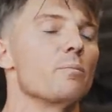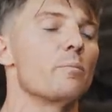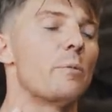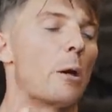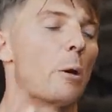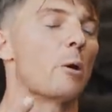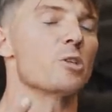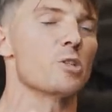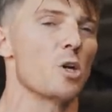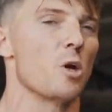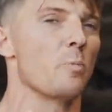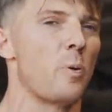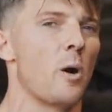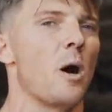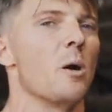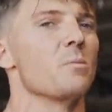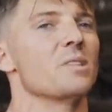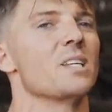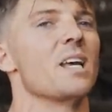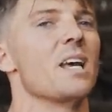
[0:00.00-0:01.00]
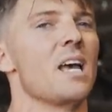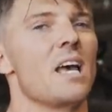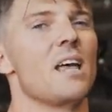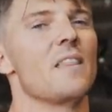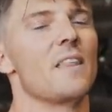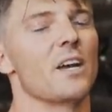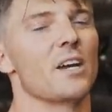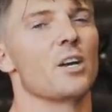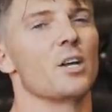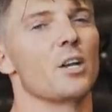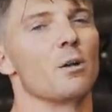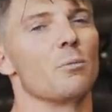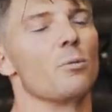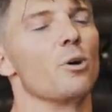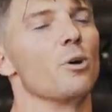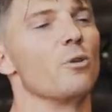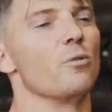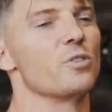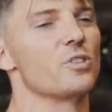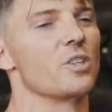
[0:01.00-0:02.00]
They were so pumped they couldn't
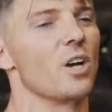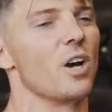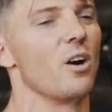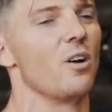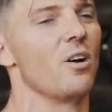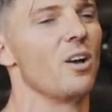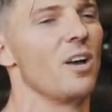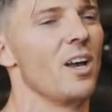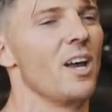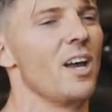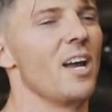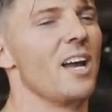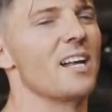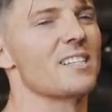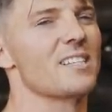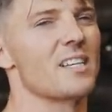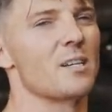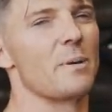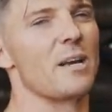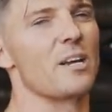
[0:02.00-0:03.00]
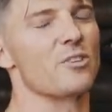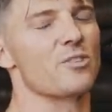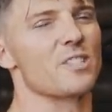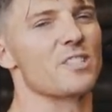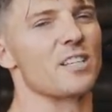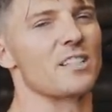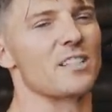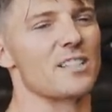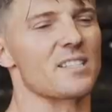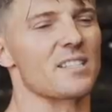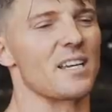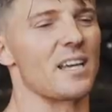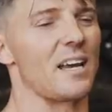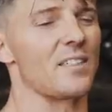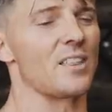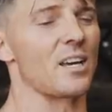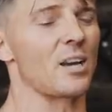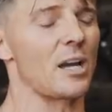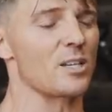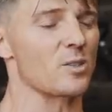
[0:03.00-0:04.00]
move. So it's going to be interesting to see. I
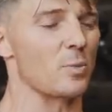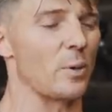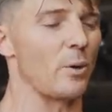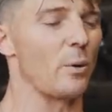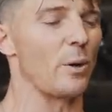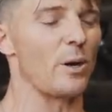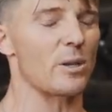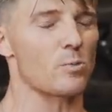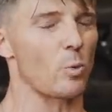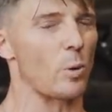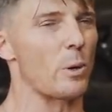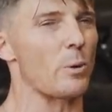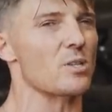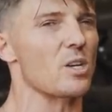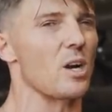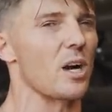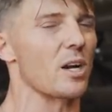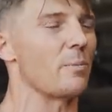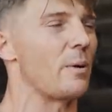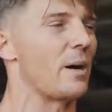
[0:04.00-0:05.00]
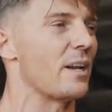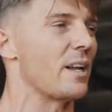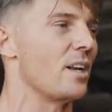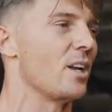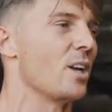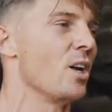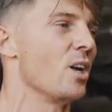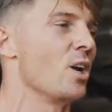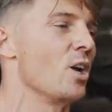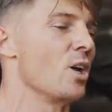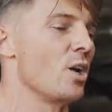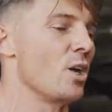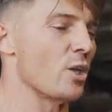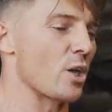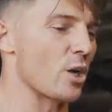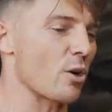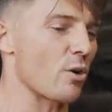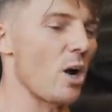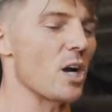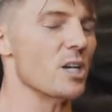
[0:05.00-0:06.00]
think as we, we, we were talking about it,
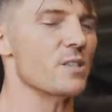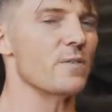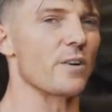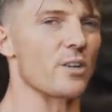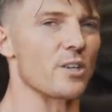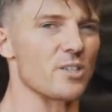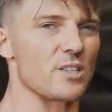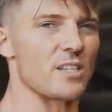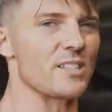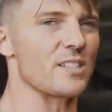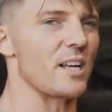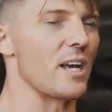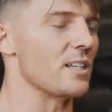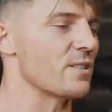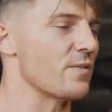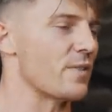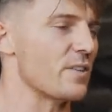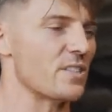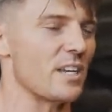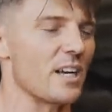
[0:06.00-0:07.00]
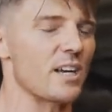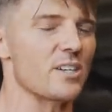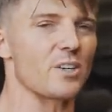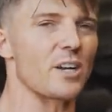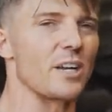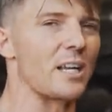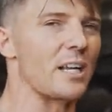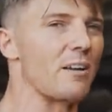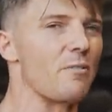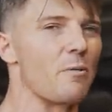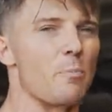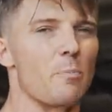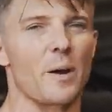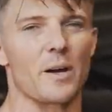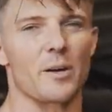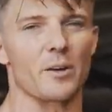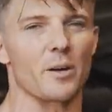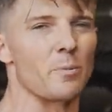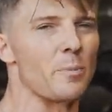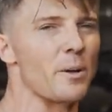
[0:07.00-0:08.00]
the CrossFitters these days, physiques are getting even
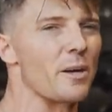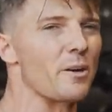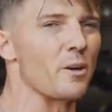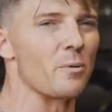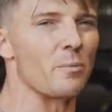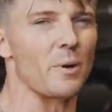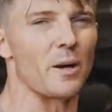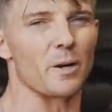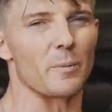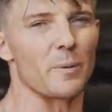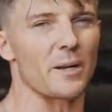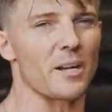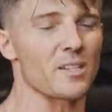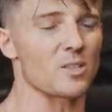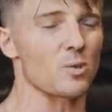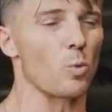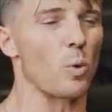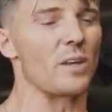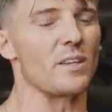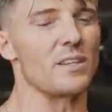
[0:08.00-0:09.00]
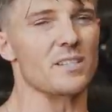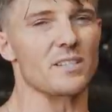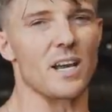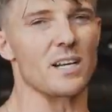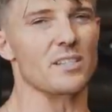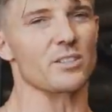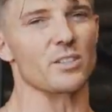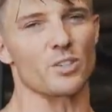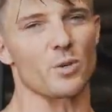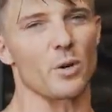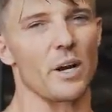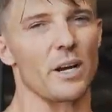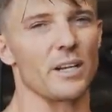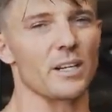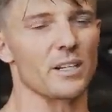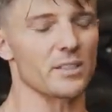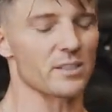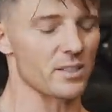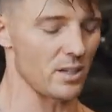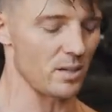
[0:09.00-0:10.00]
better and better and better because the way these guys are
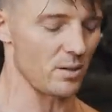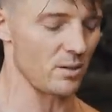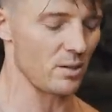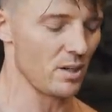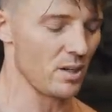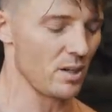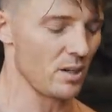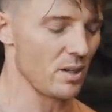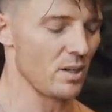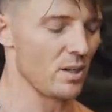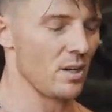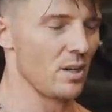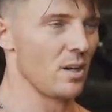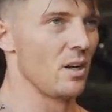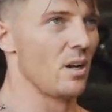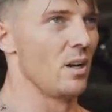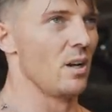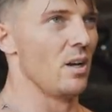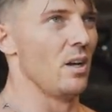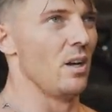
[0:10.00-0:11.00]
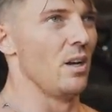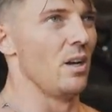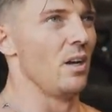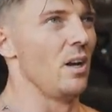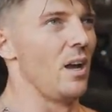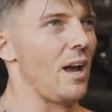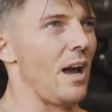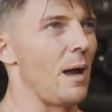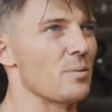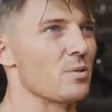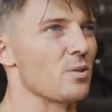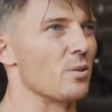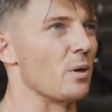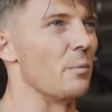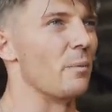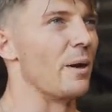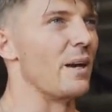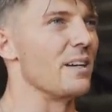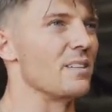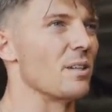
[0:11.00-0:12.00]
training. So absolutely
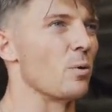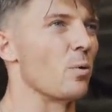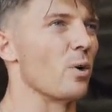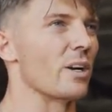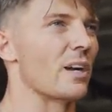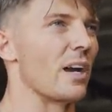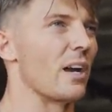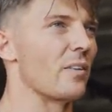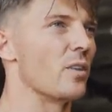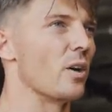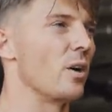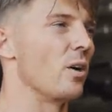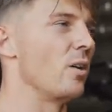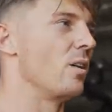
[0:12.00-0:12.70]
amazing workout though.